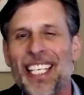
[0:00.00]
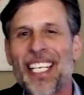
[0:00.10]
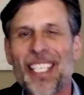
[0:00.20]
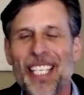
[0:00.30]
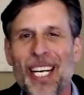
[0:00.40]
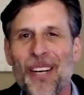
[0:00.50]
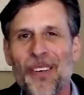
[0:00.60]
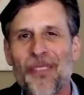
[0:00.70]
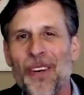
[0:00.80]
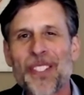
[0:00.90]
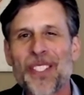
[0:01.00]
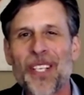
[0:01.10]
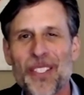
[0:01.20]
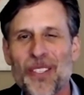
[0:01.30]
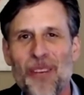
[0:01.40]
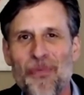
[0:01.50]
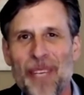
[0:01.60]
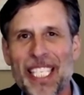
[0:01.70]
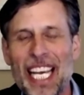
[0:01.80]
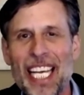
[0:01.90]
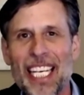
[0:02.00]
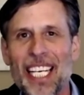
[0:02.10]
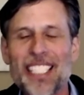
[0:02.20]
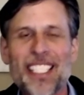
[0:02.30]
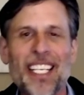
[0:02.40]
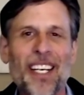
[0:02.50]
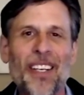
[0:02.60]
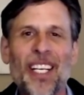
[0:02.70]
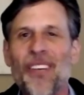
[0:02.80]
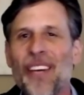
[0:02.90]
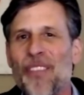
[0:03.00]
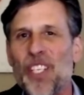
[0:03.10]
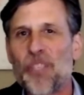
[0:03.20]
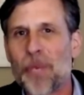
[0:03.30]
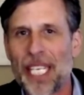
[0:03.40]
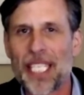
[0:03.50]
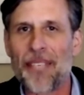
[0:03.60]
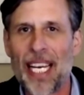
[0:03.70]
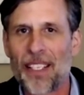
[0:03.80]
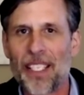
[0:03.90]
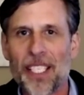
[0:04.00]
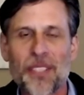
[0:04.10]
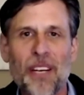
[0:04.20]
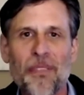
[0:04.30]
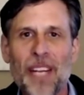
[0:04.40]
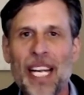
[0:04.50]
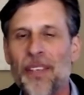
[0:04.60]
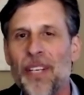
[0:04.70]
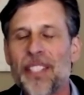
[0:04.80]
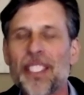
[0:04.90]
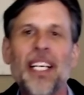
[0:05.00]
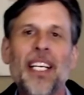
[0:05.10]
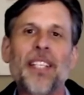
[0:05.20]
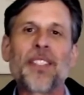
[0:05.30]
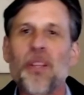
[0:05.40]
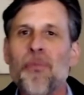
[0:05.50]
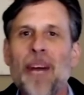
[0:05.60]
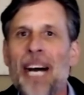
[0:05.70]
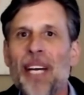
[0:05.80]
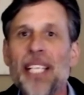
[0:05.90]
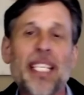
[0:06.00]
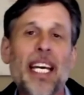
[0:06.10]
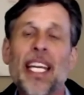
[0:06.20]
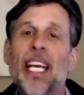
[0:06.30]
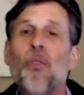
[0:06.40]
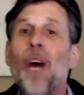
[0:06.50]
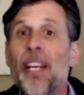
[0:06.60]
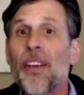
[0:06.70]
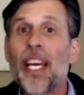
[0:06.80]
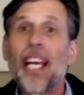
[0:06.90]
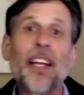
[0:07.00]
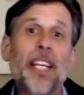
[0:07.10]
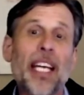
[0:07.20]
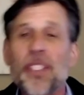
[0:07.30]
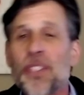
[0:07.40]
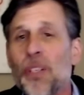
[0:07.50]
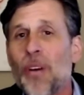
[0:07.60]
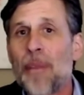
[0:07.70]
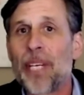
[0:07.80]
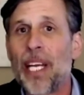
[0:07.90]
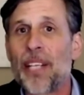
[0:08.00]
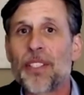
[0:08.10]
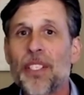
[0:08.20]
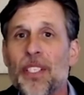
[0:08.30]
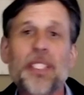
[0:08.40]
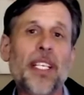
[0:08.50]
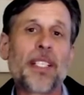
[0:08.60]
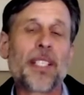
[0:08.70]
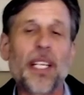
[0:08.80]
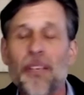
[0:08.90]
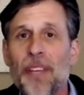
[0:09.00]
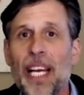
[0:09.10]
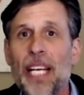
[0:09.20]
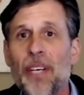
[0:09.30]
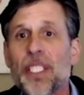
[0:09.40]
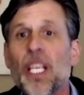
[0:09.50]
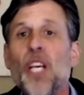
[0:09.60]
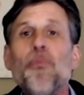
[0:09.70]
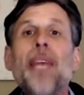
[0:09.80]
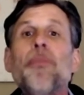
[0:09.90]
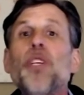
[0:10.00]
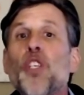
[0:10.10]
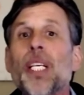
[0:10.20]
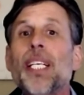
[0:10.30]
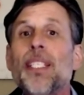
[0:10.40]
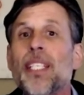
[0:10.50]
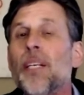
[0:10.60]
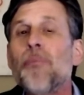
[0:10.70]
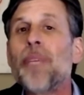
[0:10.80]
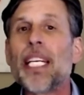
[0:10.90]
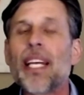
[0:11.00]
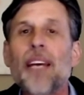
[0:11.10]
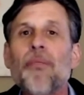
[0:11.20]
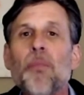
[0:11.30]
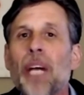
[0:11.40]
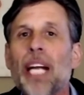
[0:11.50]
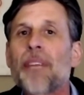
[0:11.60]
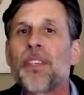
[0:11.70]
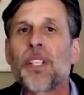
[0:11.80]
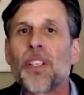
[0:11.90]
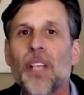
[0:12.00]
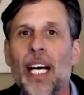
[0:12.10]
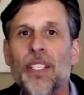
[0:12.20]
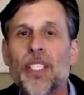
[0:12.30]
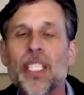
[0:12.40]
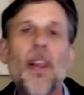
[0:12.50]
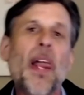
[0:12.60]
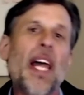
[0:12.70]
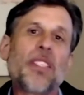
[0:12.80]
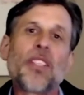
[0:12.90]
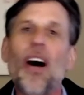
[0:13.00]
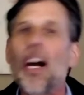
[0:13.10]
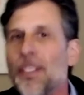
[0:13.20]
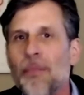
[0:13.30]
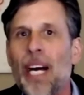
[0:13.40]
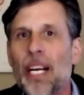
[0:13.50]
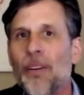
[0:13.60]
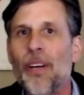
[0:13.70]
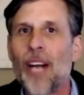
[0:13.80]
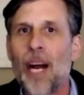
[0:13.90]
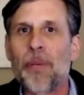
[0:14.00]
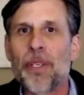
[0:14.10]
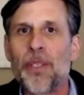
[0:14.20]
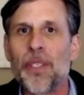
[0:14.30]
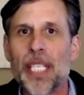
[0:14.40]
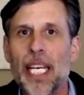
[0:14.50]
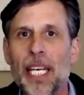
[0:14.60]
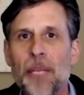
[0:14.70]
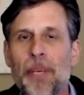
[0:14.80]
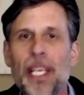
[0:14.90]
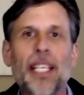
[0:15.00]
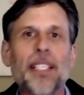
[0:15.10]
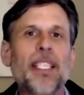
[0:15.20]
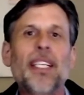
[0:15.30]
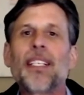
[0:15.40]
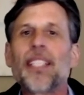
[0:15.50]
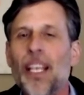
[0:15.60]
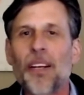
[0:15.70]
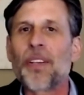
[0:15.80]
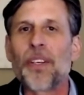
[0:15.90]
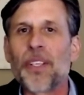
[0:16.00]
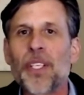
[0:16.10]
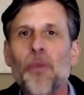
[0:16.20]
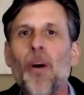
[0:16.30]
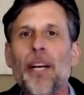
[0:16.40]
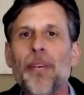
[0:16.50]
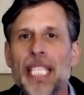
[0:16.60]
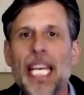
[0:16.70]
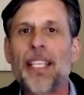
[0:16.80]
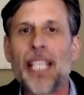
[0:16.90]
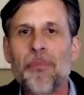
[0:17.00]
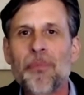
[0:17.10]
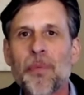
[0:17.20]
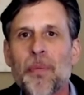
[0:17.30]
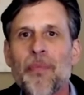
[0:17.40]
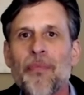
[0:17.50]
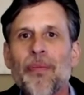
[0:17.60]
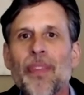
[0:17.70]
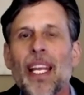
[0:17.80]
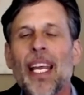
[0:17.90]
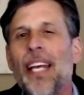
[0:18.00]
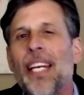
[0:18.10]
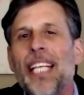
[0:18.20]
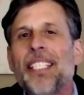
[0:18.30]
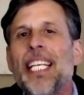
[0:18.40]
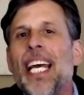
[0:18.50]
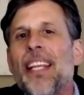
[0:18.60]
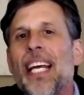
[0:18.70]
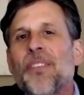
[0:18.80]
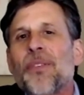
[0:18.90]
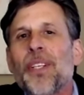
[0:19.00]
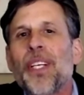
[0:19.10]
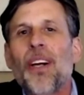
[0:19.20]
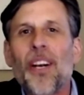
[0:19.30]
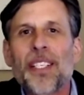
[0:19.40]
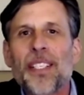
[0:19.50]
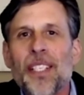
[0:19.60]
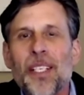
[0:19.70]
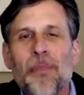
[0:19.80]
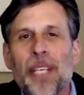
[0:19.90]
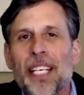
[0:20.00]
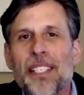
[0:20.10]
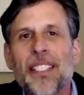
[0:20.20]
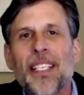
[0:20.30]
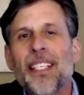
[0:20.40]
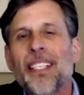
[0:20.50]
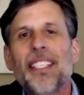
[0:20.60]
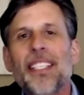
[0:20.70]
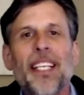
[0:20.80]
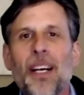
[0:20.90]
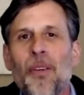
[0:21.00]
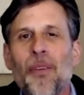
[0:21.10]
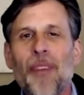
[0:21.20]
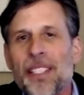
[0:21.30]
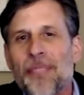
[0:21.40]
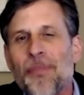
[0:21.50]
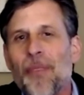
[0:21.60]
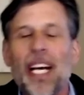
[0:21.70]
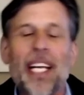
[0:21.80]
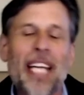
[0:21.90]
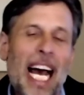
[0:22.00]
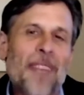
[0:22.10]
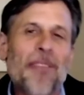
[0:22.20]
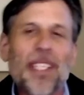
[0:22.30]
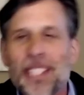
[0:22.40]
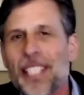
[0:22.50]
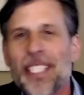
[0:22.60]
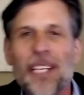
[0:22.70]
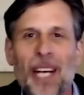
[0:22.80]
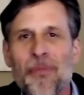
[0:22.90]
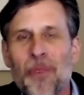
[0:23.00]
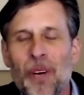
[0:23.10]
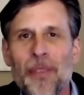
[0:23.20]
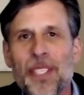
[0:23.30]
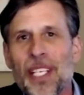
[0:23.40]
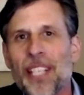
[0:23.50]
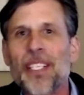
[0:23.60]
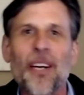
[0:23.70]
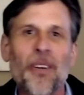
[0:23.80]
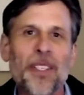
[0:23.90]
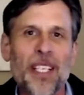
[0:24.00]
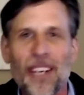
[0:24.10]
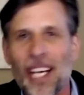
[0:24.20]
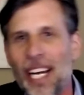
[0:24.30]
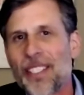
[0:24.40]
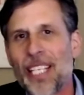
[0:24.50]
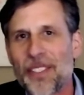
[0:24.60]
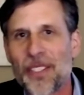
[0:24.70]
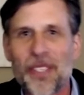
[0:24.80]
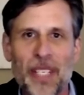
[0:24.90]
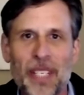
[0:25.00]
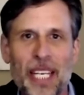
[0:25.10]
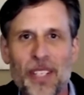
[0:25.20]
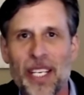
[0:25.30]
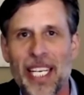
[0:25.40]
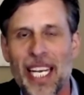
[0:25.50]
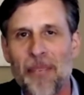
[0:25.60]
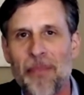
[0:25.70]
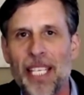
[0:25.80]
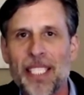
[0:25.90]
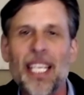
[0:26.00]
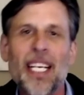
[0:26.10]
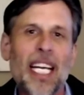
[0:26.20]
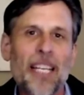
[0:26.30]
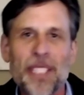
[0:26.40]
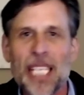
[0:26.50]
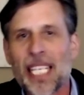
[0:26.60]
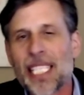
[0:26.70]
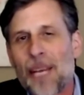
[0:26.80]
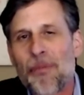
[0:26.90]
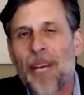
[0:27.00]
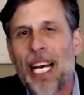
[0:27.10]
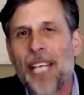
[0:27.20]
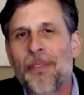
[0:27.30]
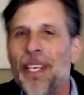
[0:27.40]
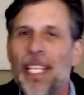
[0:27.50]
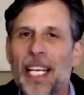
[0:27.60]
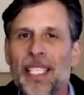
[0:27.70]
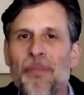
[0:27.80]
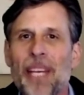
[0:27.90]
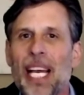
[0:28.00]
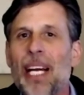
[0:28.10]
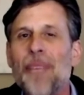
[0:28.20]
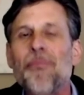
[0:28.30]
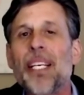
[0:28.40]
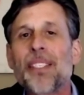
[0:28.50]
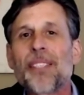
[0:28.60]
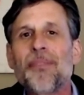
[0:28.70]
you know, we're focused also on big data, so we have these predictive analytics around flight risk. So the bot might say, while you're there, you have these two high potential associates, they're flight risk. Maybe you should consider meeting them for breakfast or lunch and talking to them about career opportunities at ADP because you know clearly you want to retain them. And and today that's really hard to do because you know when my when my admin sets up my appointment, she doesn't know what's going on. She's not searching the HR database, and if it's not top of mind for me, that's something I might miss.